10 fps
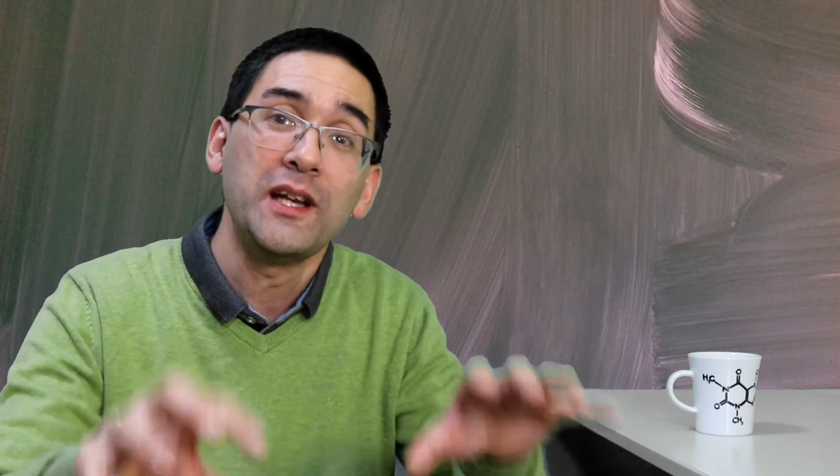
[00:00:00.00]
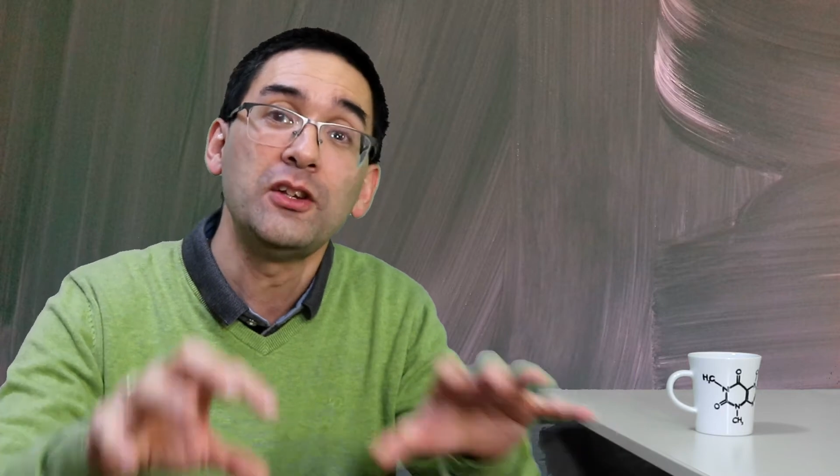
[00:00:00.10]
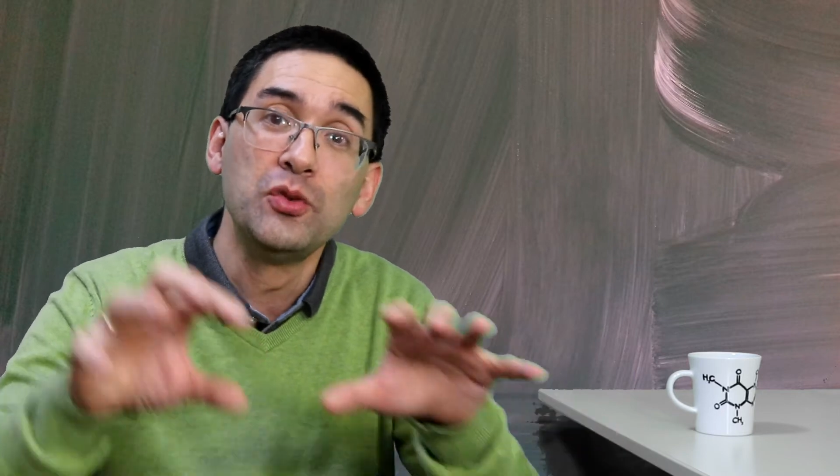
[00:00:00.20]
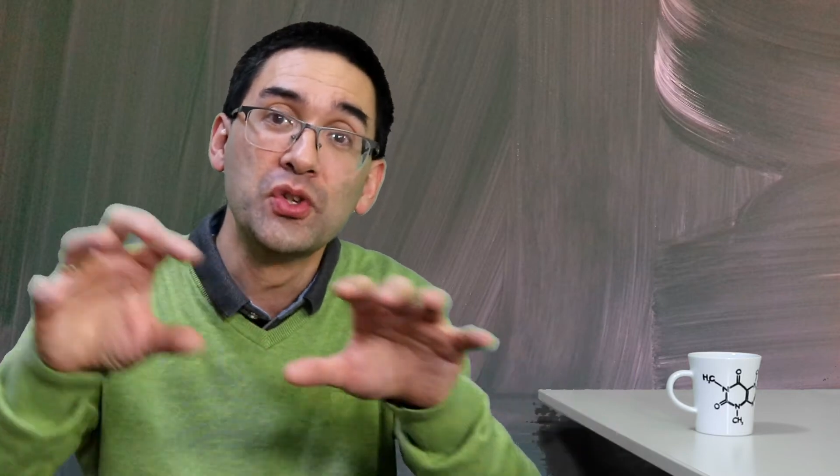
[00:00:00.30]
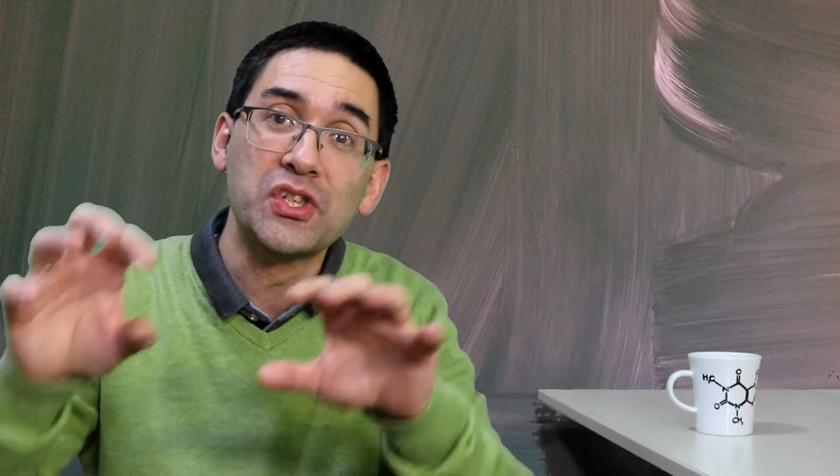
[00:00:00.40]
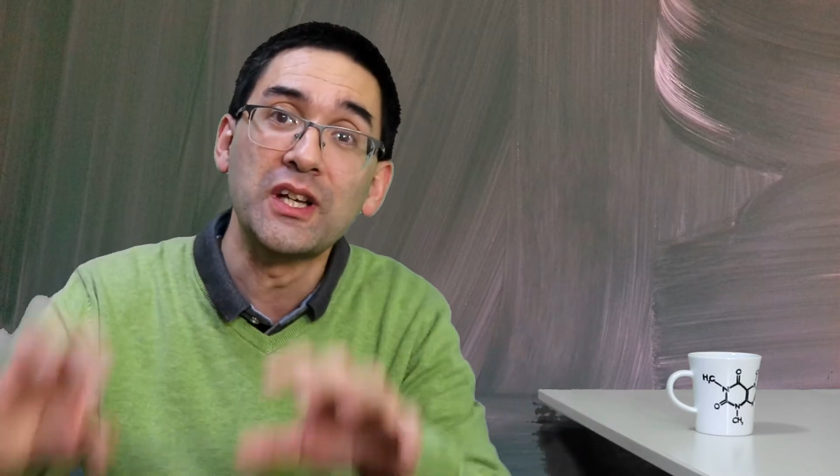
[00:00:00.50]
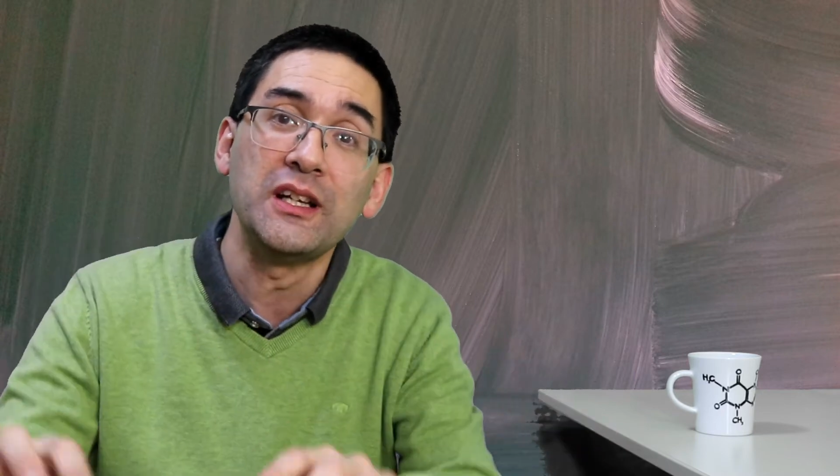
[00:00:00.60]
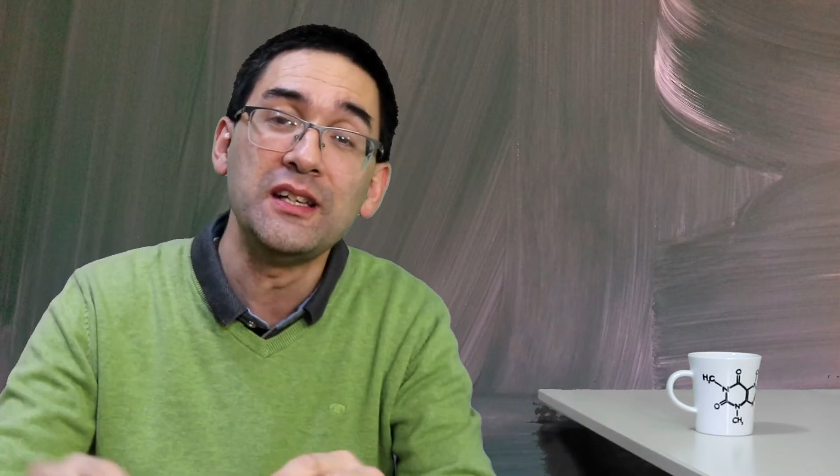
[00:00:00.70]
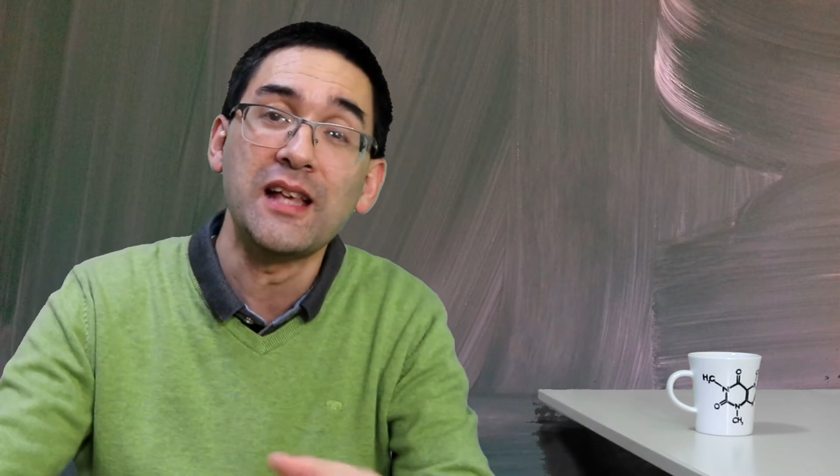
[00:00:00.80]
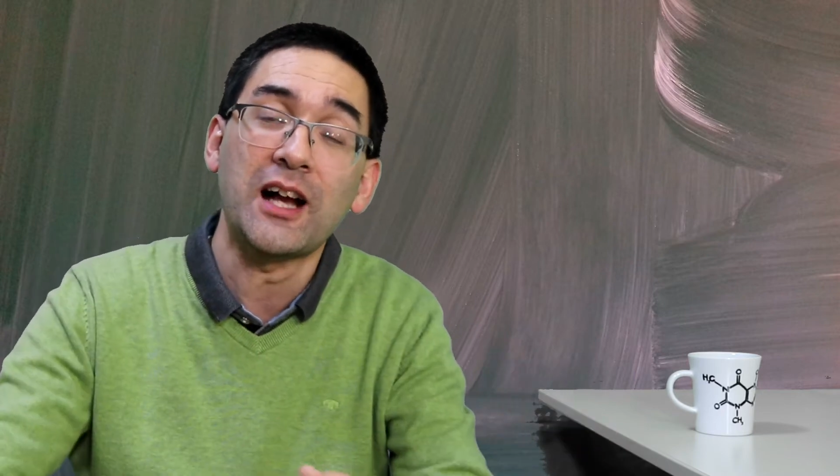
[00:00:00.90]
that you
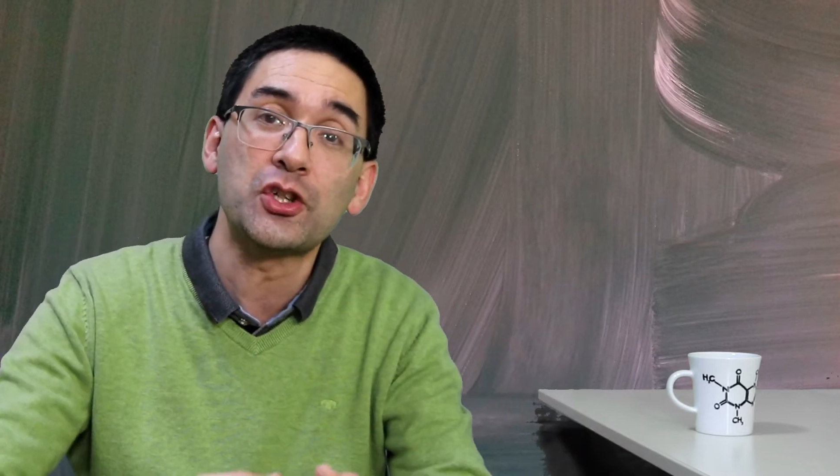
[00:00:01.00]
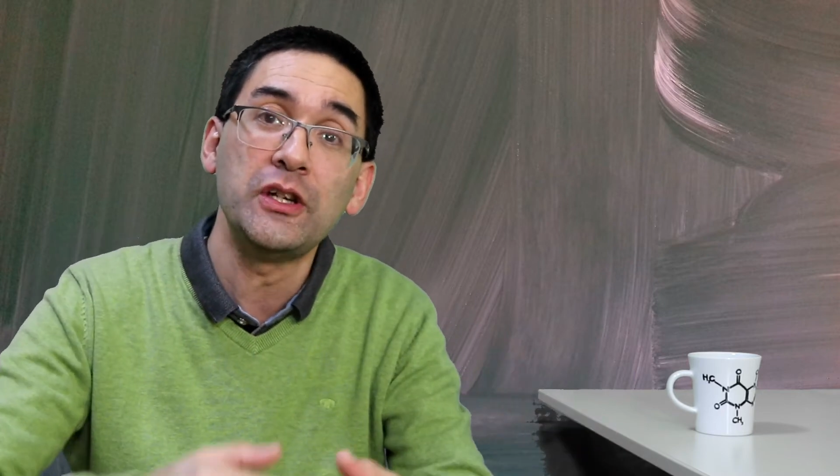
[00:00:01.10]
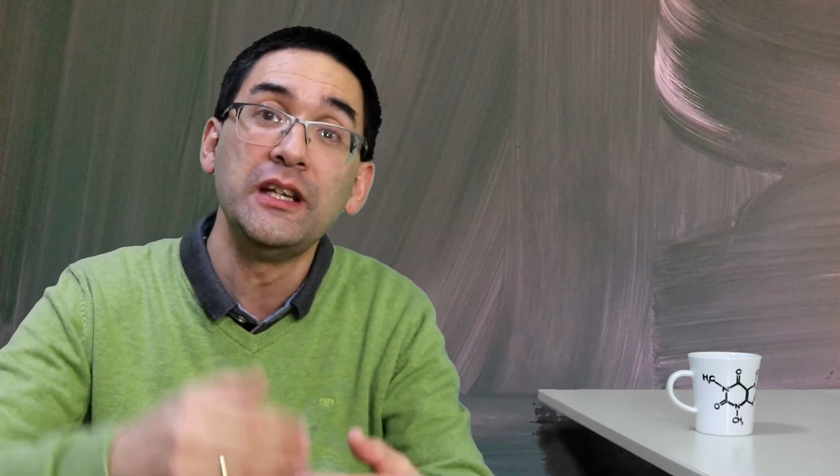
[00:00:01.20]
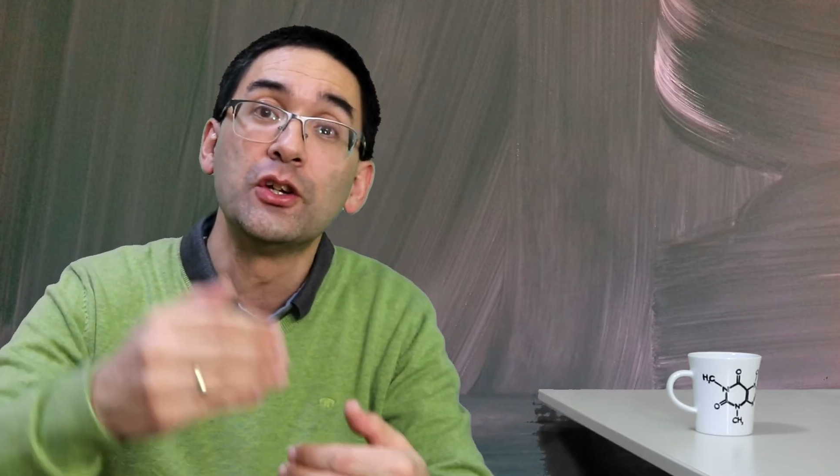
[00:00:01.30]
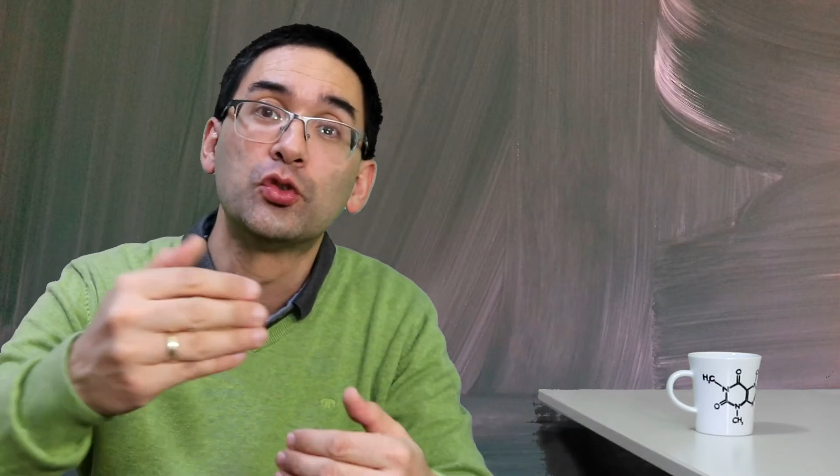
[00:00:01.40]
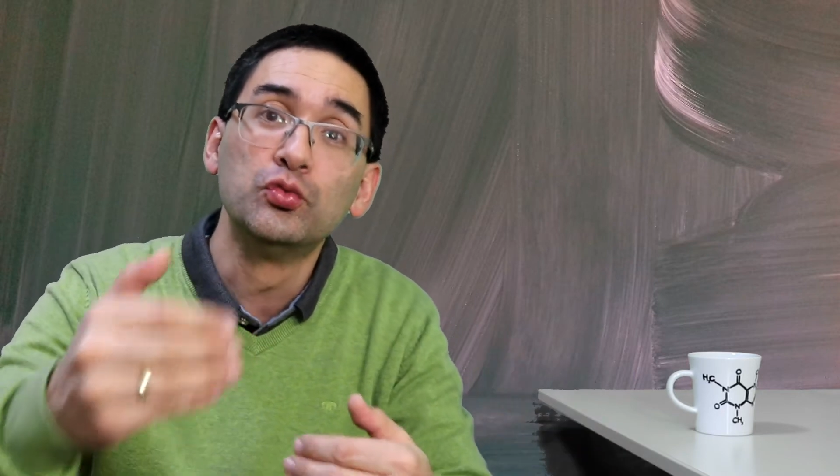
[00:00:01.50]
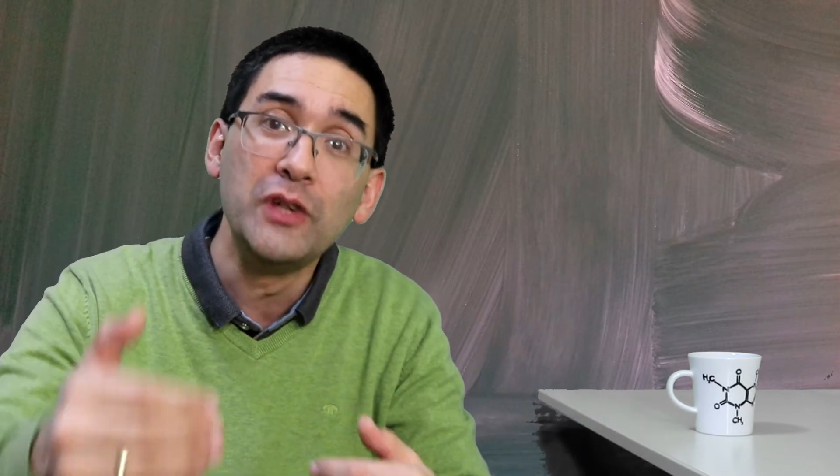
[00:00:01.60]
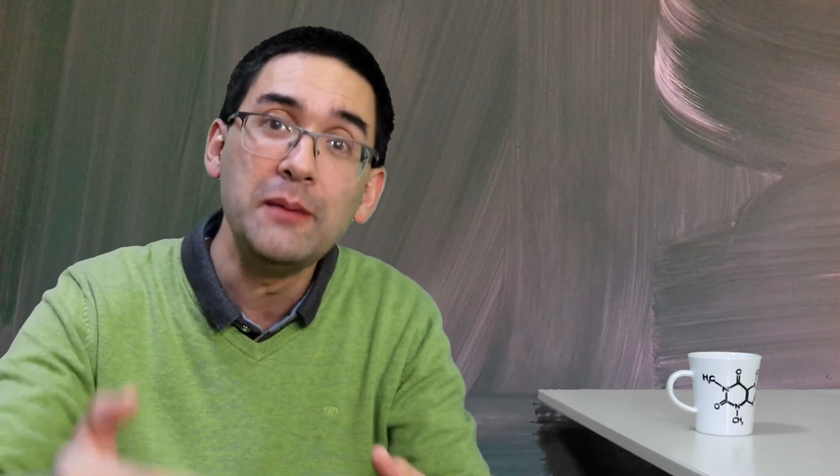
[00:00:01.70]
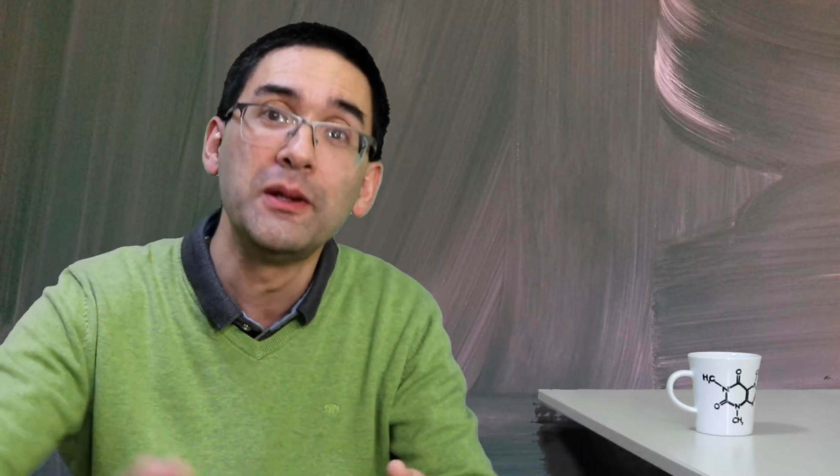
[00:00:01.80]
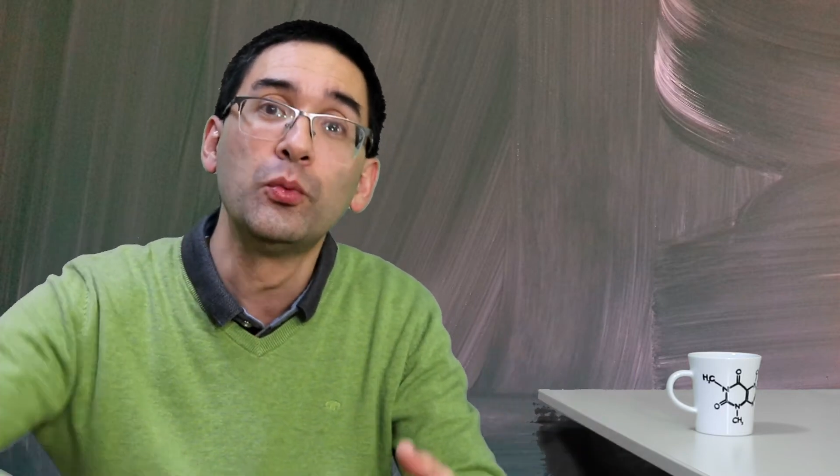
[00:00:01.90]
study is actually in
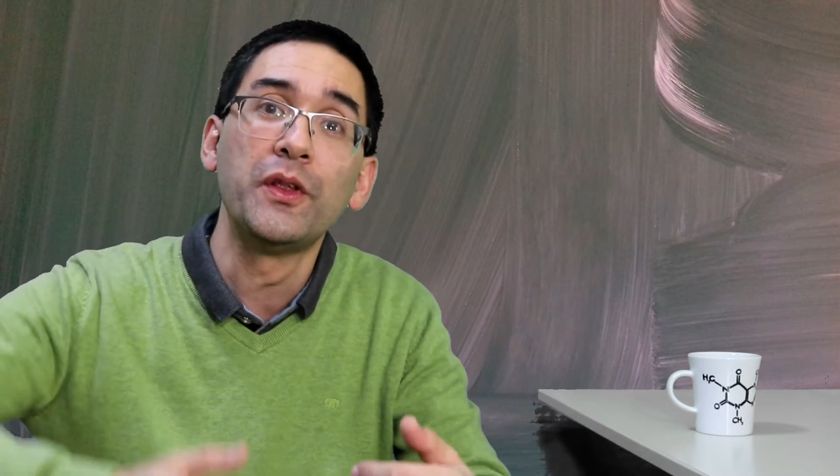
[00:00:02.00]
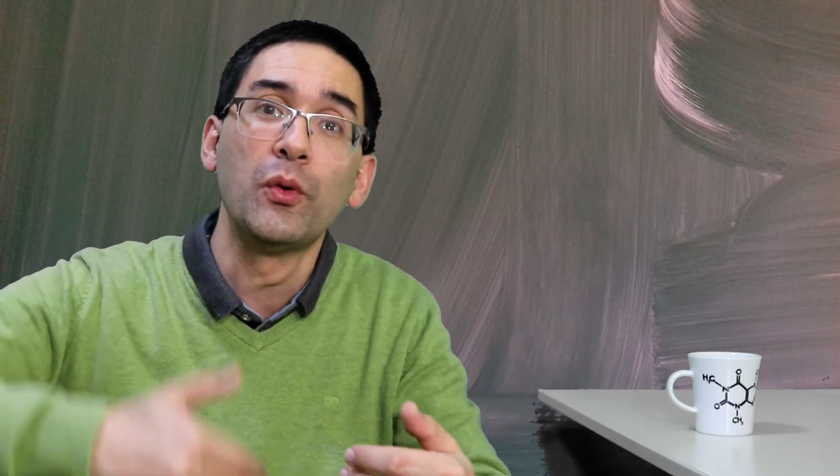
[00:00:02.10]
agreement with